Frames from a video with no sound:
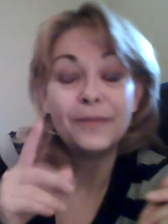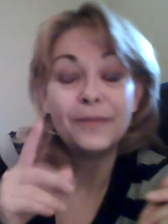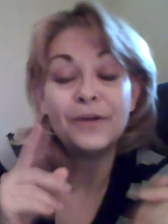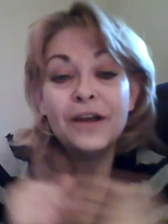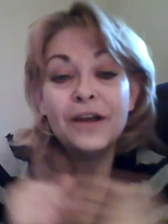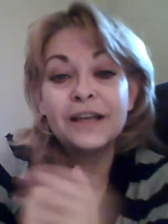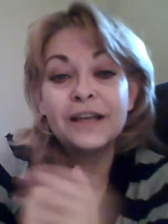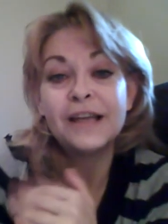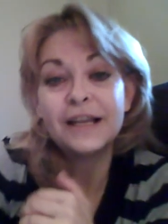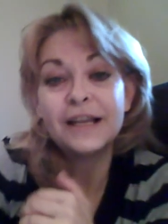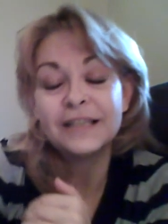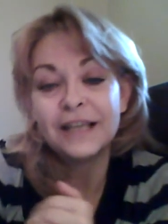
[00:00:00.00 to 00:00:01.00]
and we're not
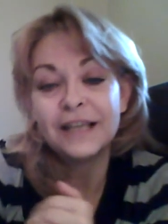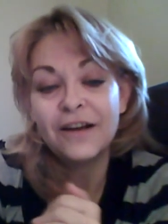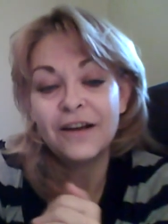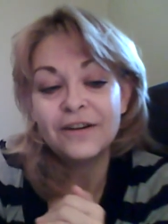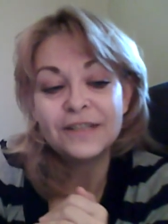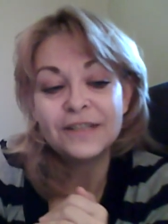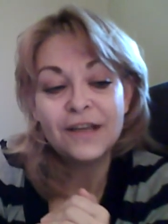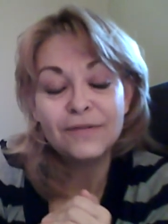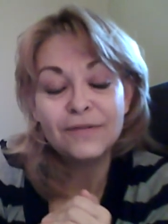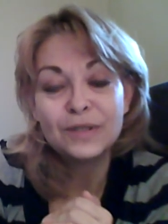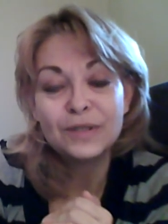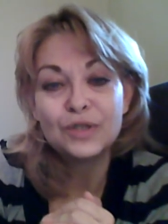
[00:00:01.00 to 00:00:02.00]
connecting
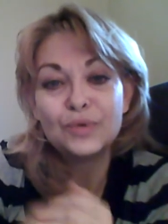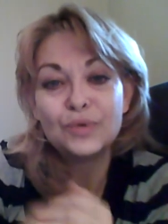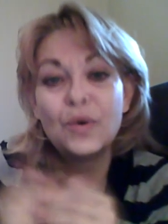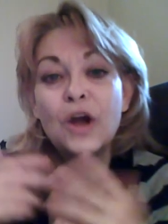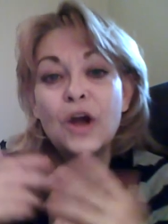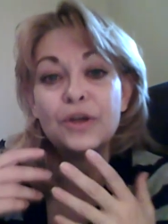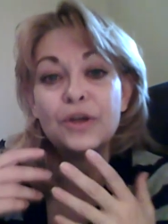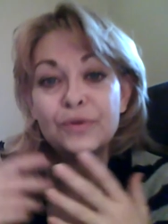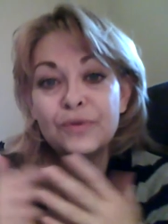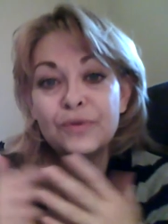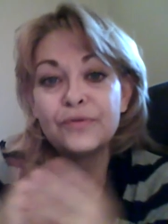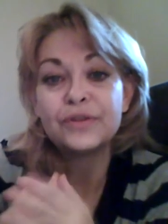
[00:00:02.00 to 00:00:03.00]
ourselves to our
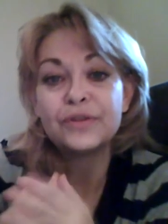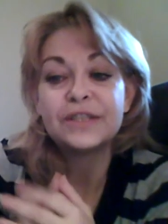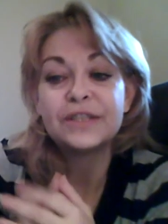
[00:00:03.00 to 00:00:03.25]
universe